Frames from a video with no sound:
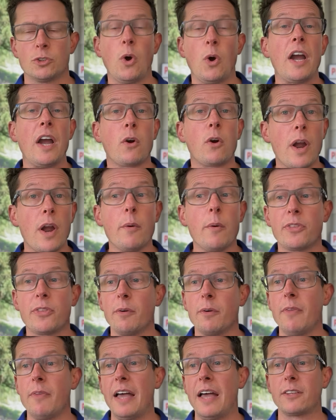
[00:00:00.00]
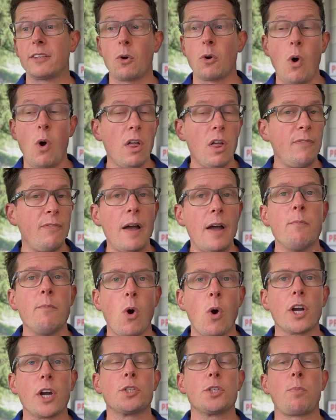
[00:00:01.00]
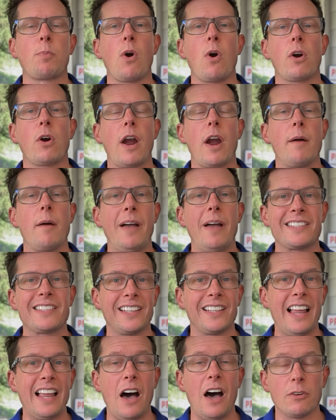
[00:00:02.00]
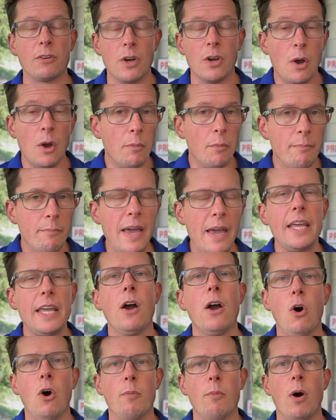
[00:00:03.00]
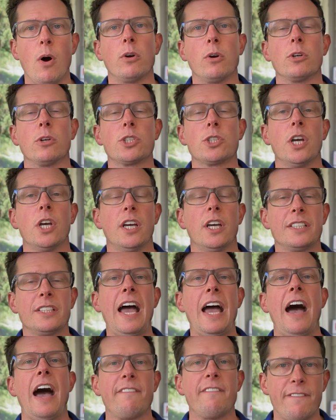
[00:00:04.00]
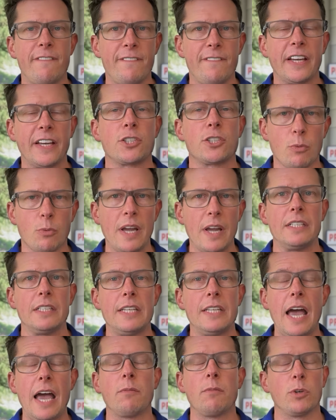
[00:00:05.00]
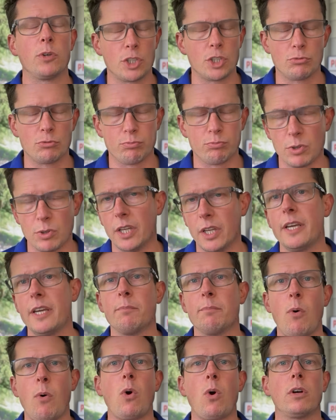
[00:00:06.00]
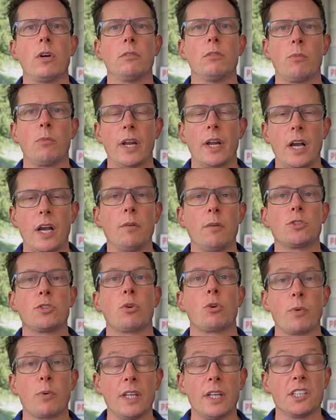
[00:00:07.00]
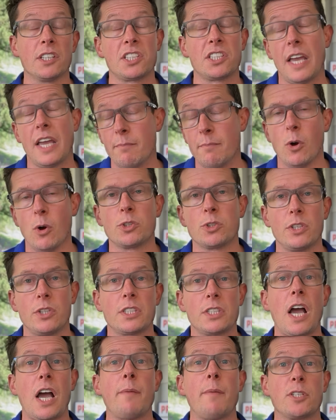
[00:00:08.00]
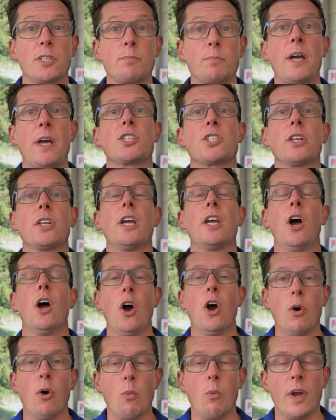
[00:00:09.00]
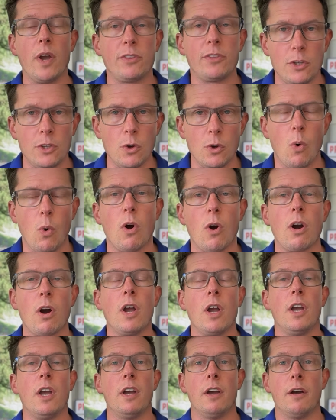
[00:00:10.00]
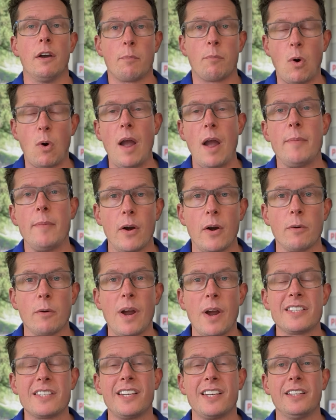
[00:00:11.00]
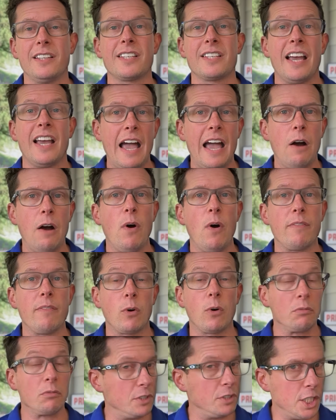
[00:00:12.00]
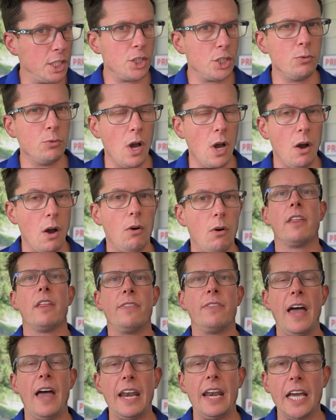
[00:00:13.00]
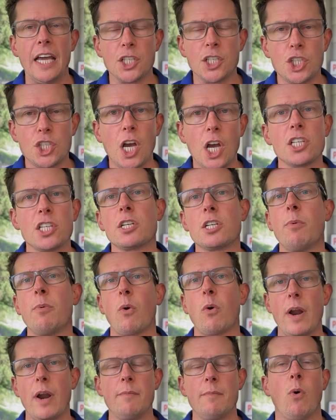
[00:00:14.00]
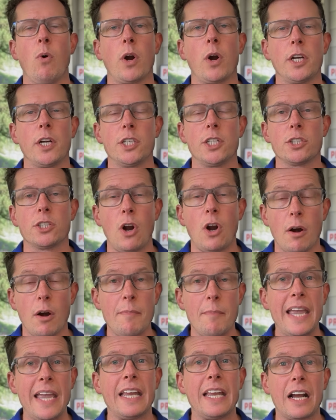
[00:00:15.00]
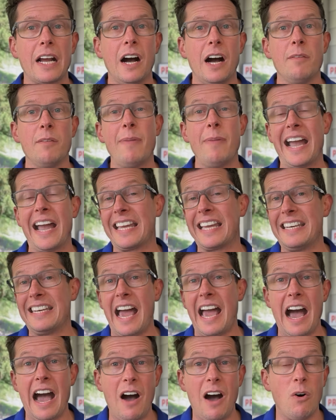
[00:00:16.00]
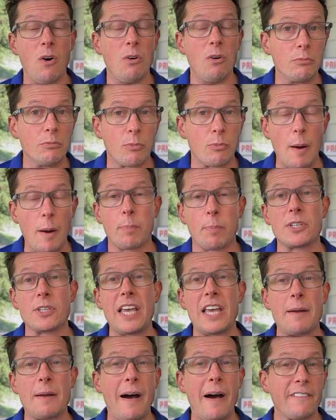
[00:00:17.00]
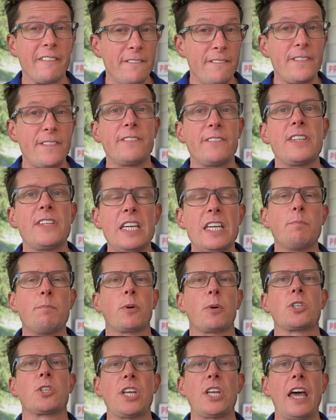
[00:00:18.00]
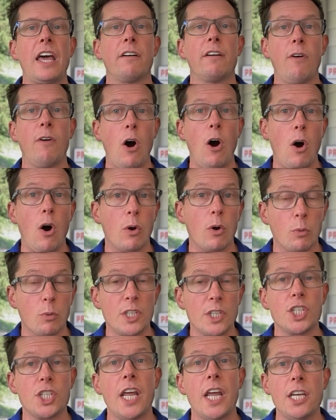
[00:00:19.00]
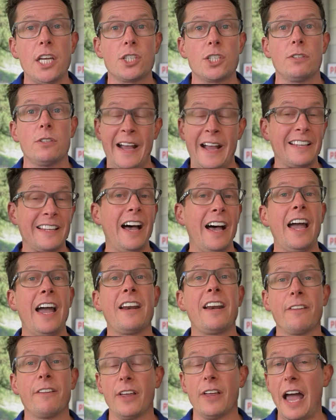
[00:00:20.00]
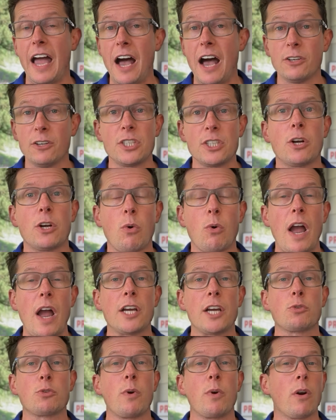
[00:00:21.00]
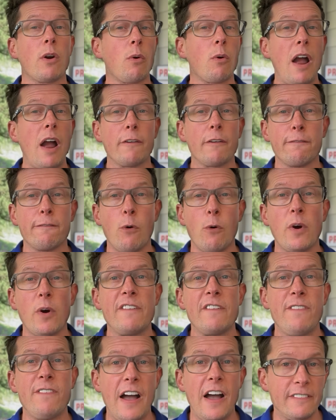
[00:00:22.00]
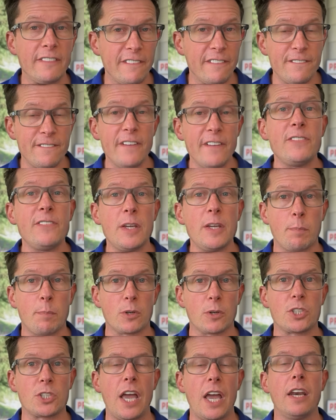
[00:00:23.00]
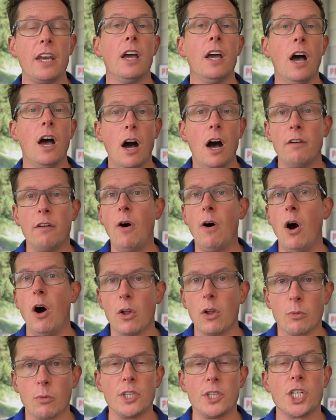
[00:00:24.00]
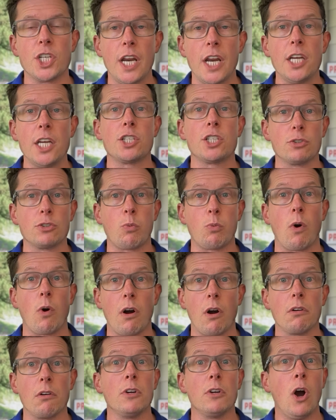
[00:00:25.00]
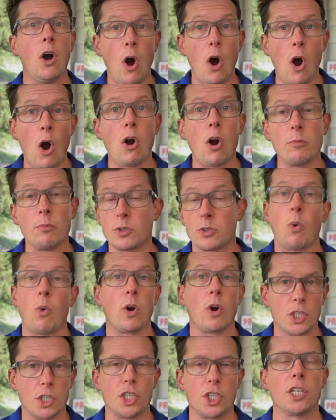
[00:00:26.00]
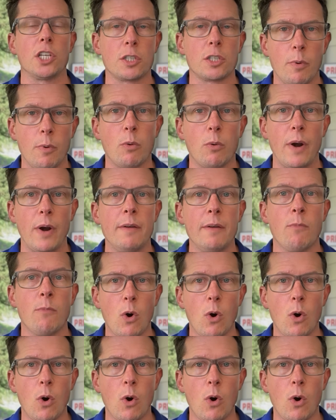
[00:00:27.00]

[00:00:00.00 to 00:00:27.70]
So I agree with him that the qualified mortgage program has allowed many homeowners to have fixed rate debt, which is really important when it comes to real estate most of the time, especially with your primary residence. However, did you know that adjustable rate mortgages are making a comeback and now represent about 15% of all origination? At the height of the housing crash, we were around 45 to 50% of all originations were ARMs or adjustable rate